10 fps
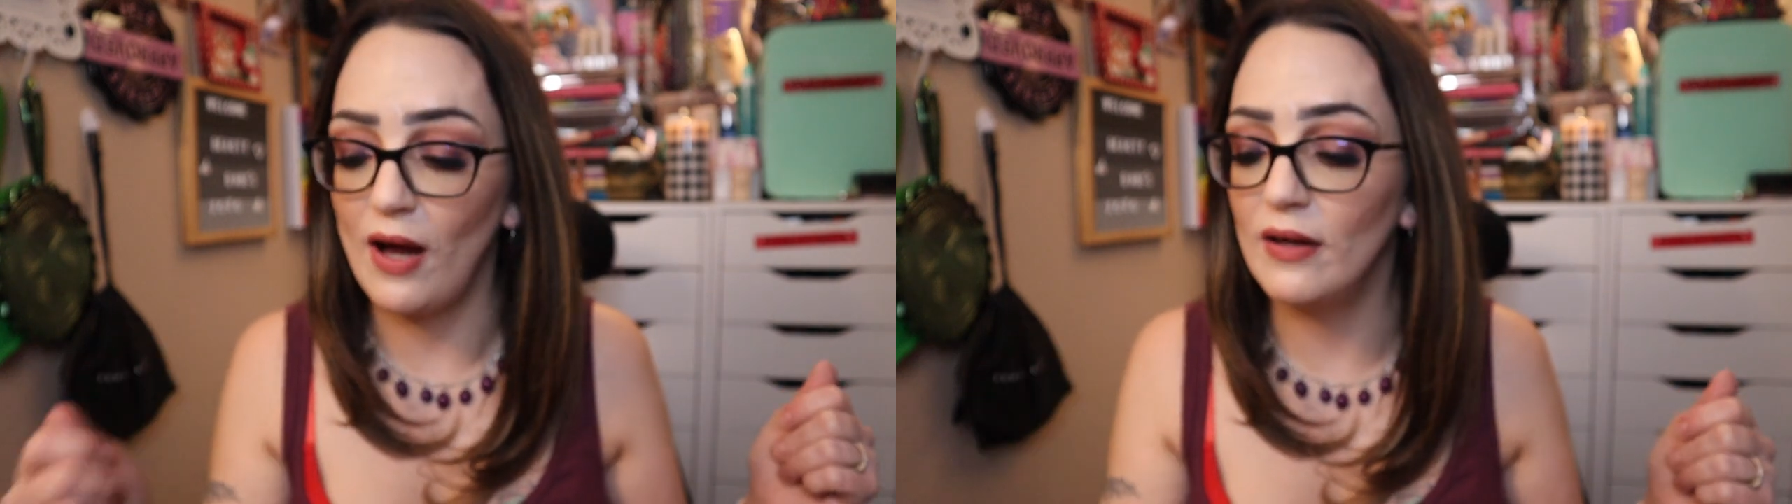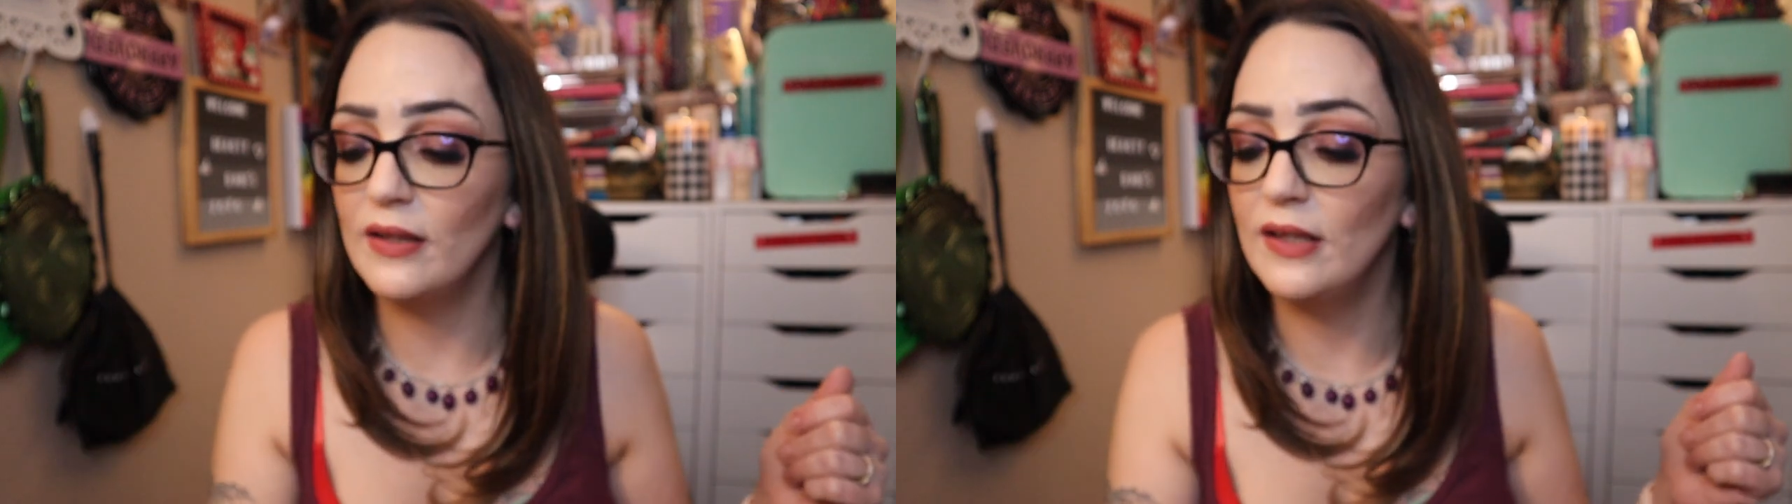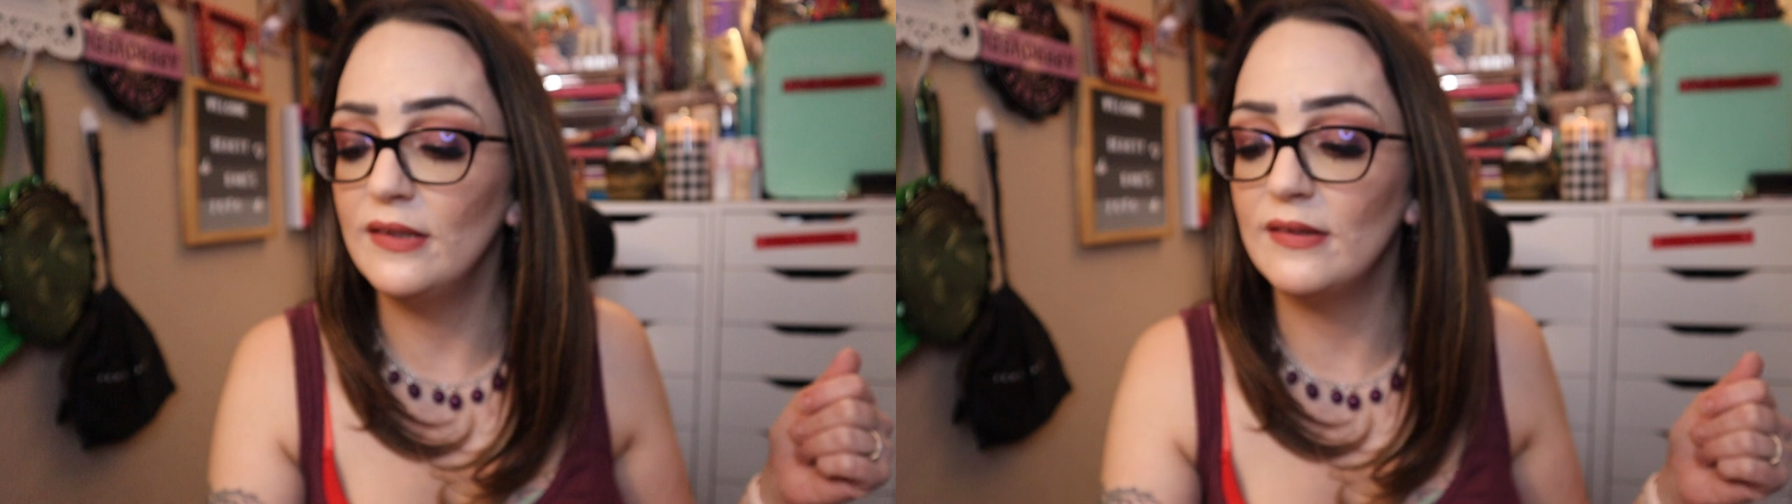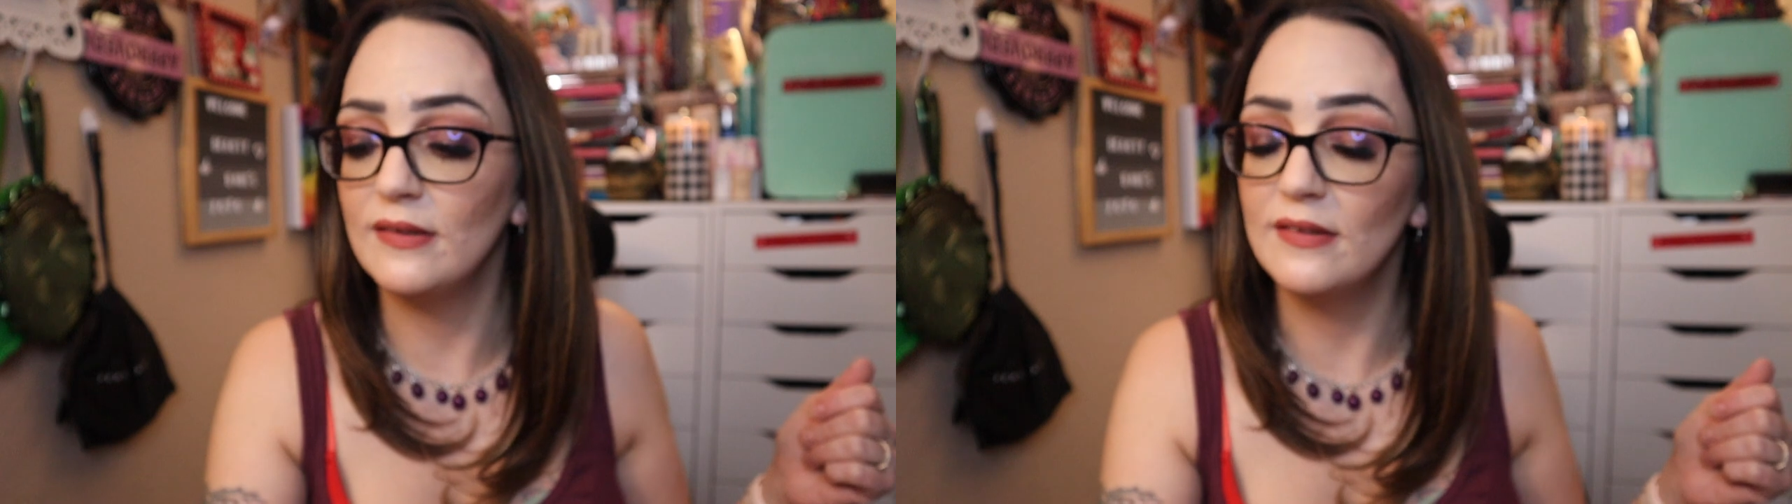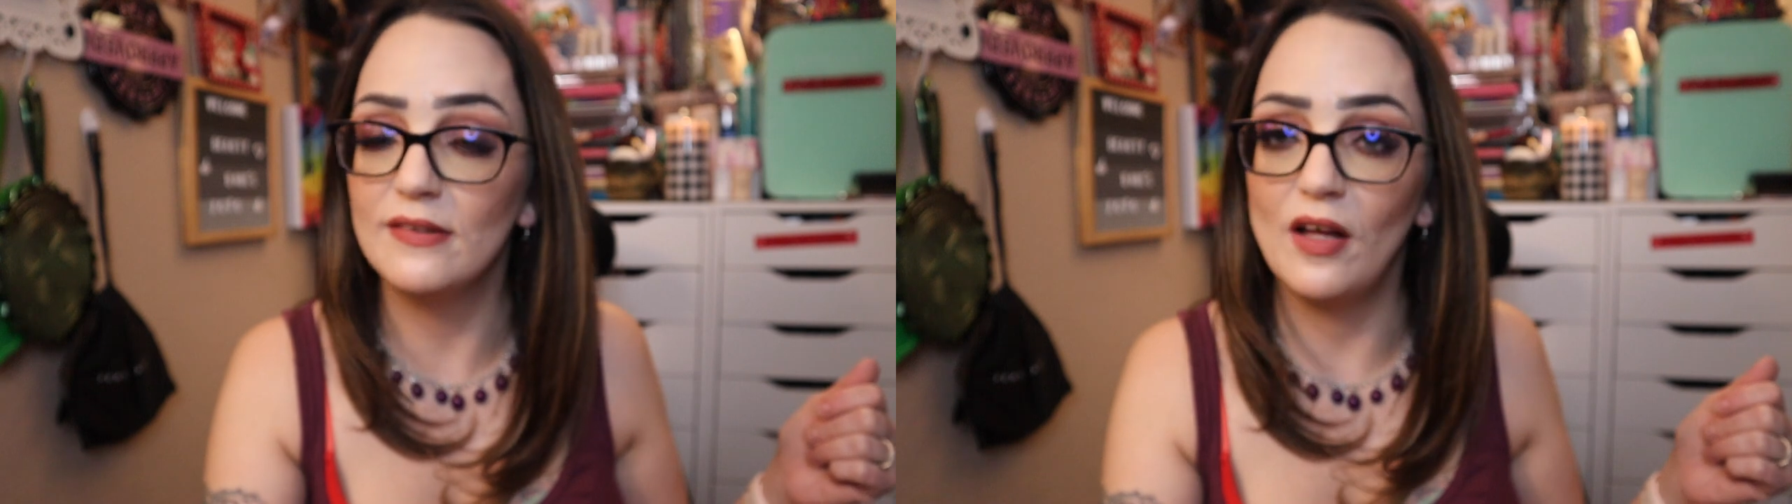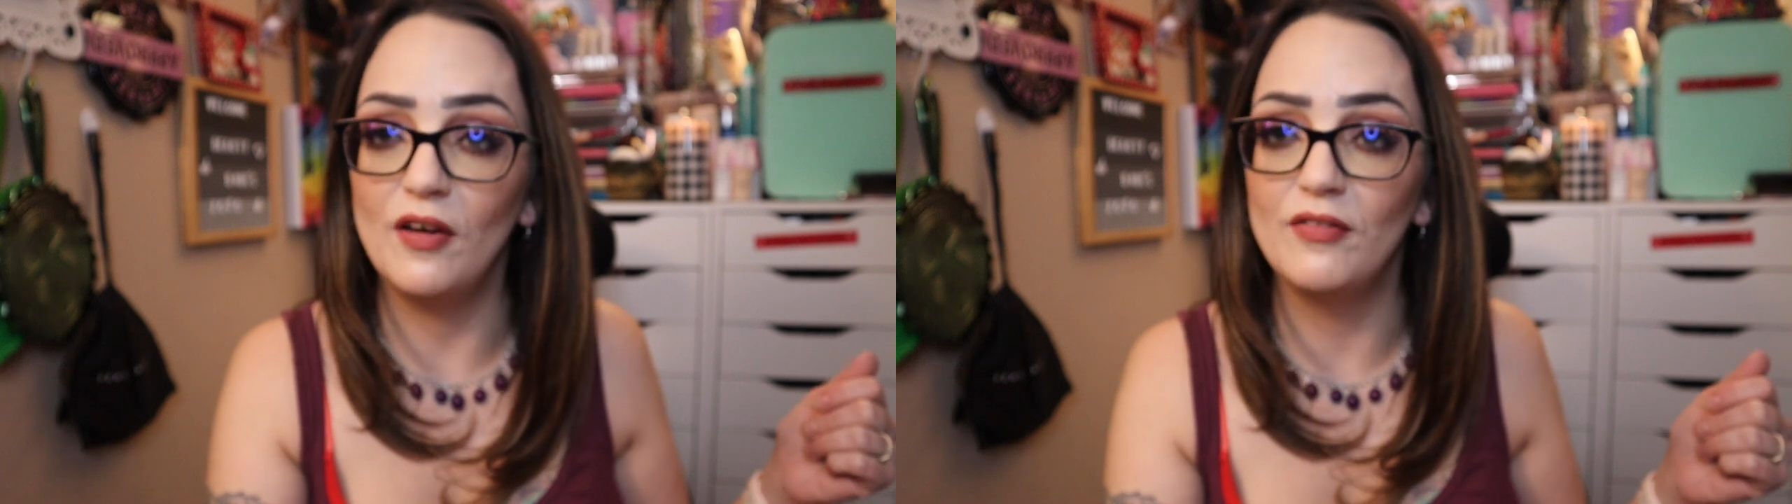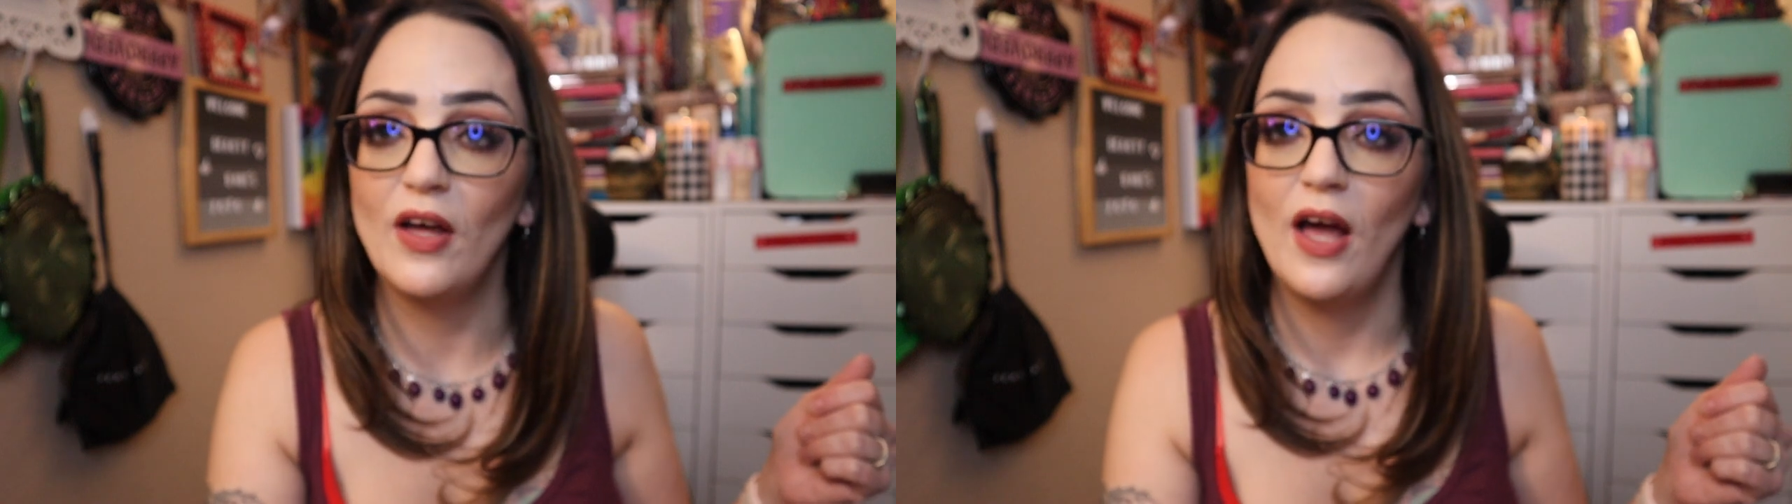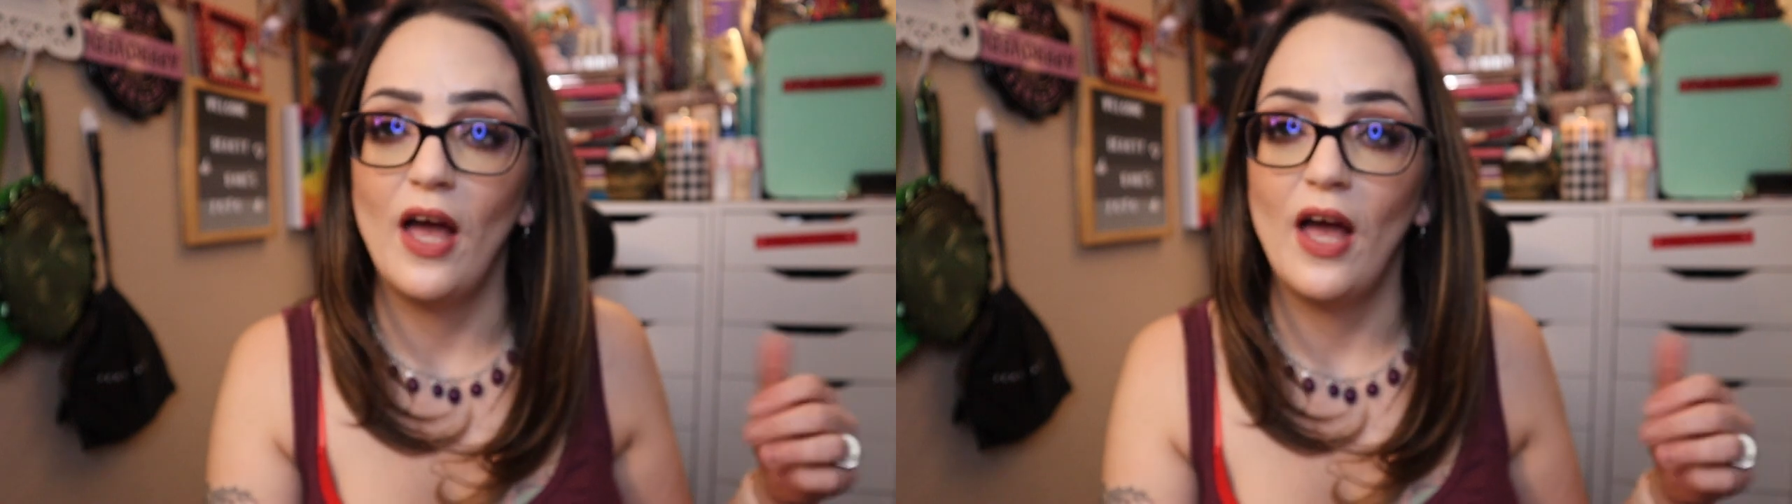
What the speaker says: eyelids and stuff,